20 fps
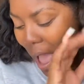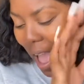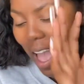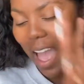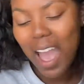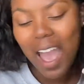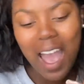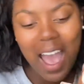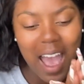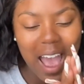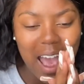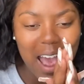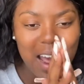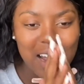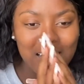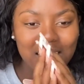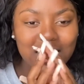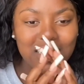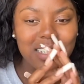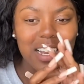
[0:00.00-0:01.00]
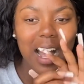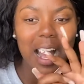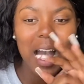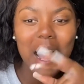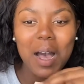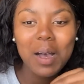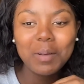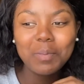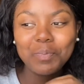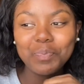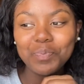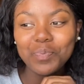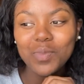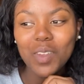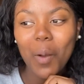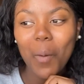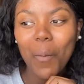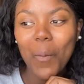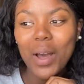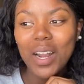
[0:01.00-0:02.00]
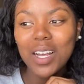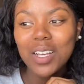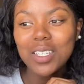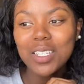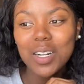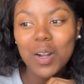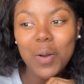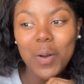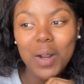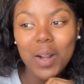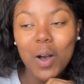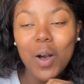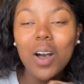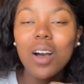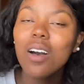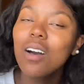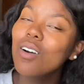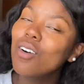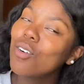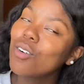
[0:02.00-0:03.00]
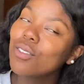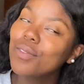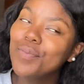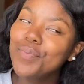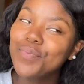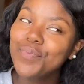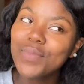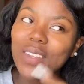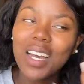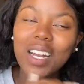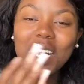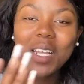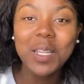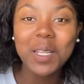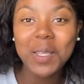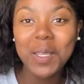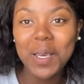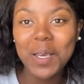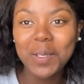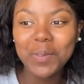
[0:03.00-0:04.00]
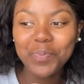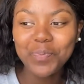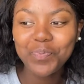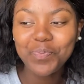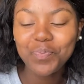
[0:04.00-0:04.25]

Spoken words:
And what else did I want? Oh, another thing.